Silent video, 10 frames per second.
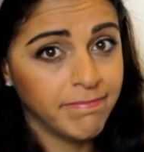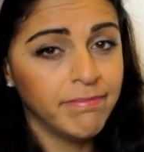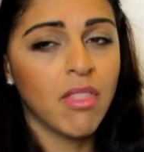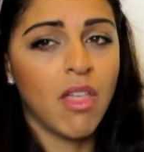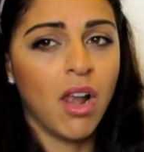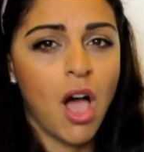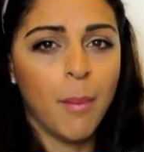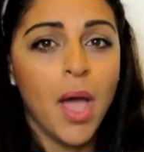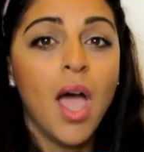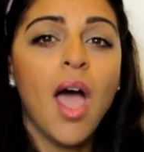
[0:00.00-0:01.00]
Dhalam.
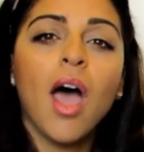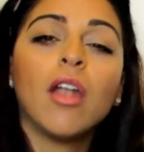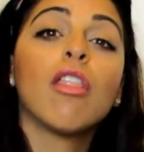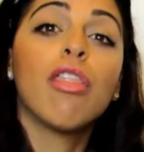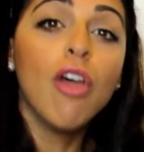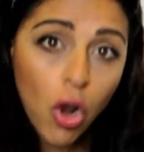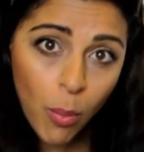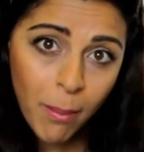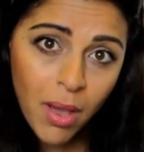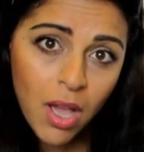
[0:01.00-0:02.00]
And
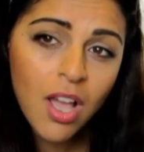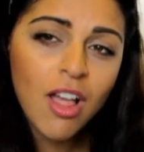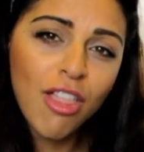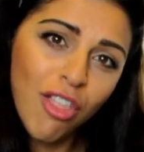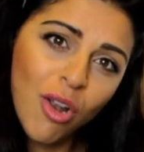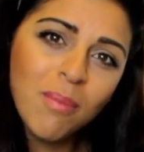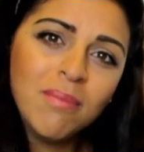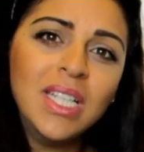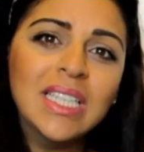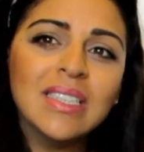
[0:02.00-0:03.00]
dhulm
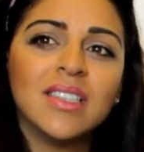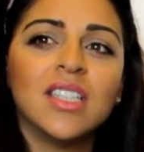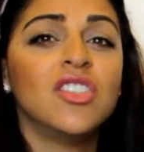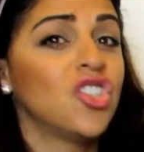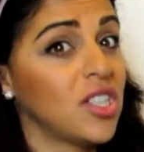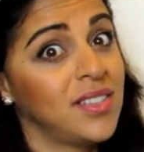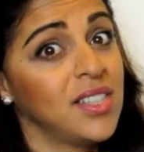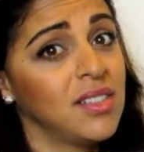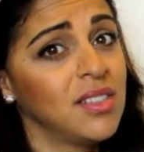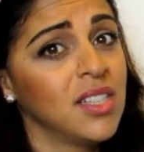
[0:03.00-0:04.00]
means
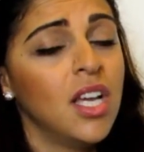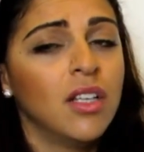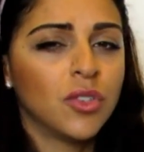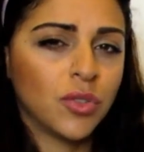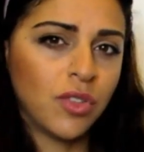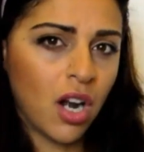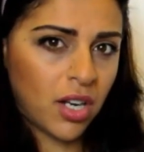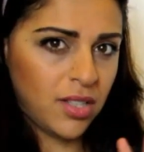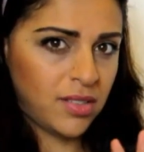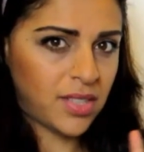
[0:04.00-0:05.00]
injustice. So
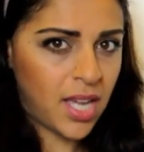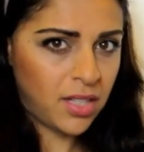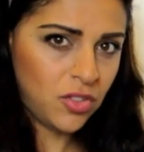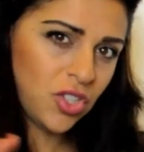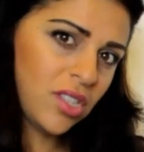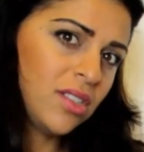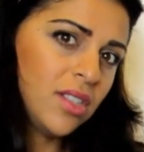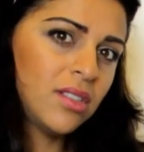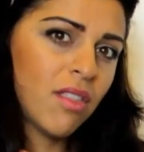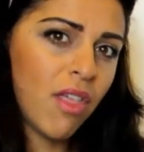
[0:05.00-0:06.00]
darkness and
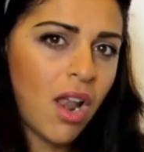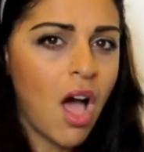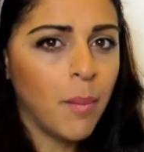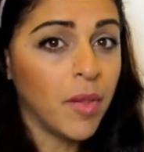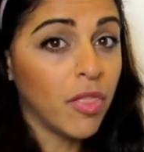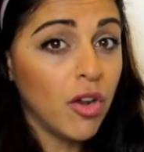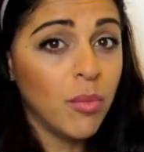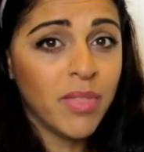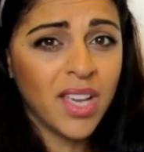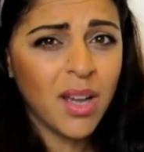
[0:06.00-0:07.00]
injustice, dhalam and
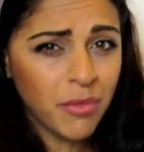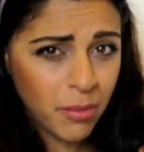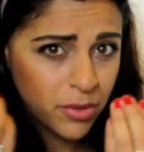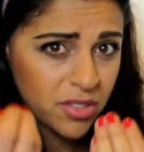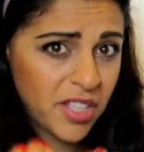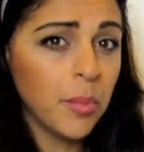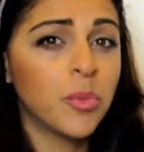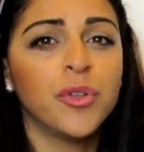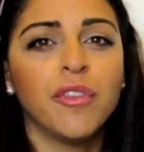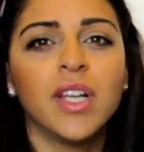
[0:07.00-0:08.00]
dhulm, they come from the same
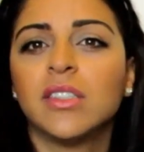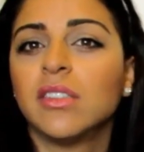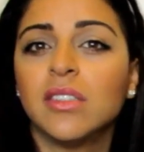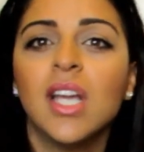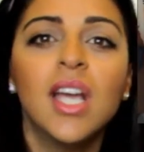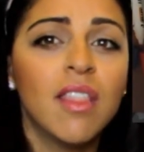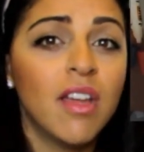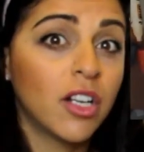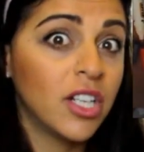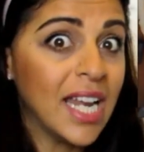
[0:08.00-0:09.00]
root of letters. They
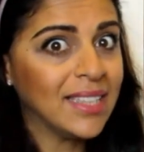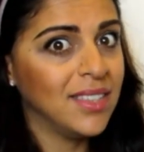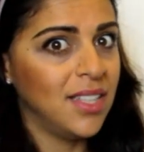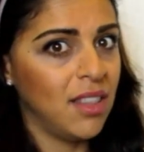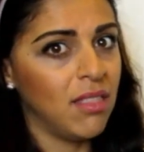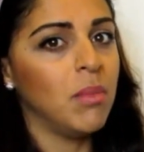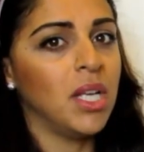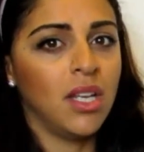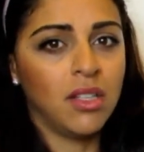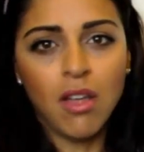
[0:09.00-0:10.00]
are connected in the
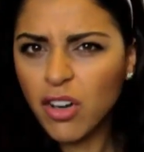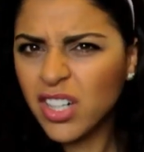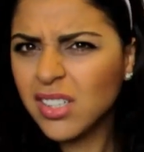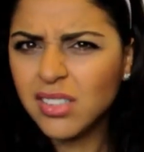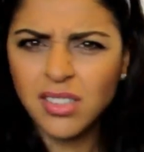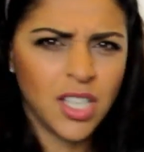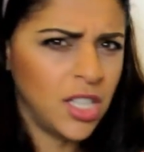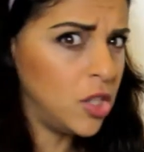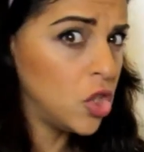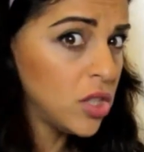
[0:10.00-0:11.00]
meaning. Darkness
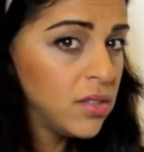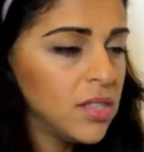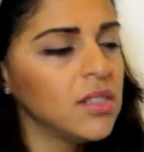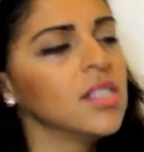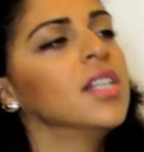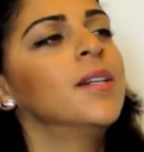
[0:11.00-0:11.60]
and injustice.